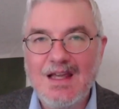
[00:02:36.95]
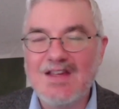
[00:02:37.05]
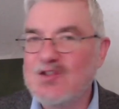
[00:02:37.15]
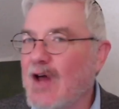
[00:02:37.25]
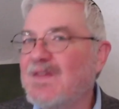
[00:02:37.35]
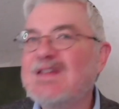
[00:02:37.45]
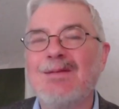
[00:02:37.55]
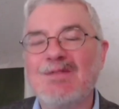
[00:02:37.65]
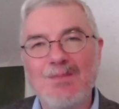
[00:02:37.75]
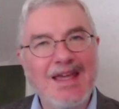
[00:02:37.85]
is not the same
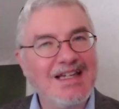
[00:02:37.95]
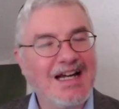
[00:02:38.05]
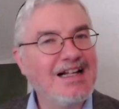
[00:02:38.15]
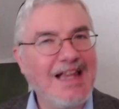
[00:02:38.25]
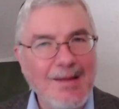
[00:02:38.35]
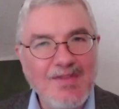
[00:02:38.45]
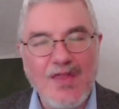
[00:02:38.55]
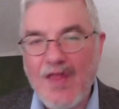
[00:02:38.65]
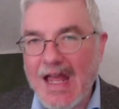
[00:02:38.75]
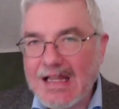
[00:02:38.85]
as making a claim
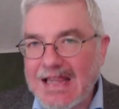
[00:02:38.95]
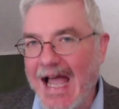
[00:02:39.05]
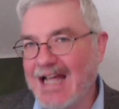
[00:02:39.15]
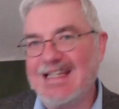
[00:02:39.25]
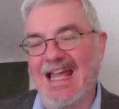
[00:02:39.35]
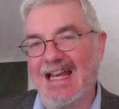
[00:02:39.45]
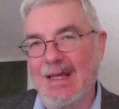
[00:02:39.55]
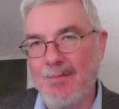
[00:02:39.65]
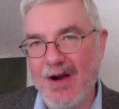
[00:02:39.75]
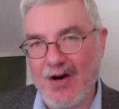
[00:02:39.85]
that they lacked any
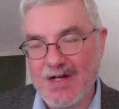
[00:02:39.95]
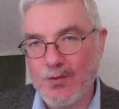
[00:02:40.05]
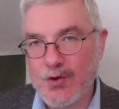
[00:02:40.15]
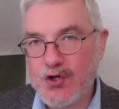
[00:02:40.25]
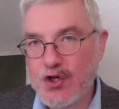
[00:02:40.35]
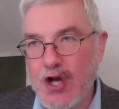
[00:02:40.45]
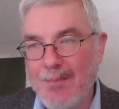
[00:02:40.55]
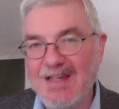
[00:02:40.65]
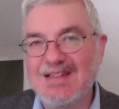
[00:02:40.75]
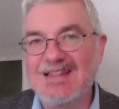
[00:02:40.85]
merit or should not
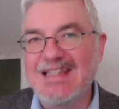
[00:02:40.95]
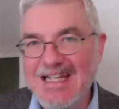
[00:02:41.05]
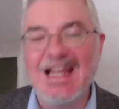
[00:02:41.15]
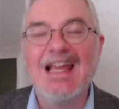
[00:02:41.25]
be seen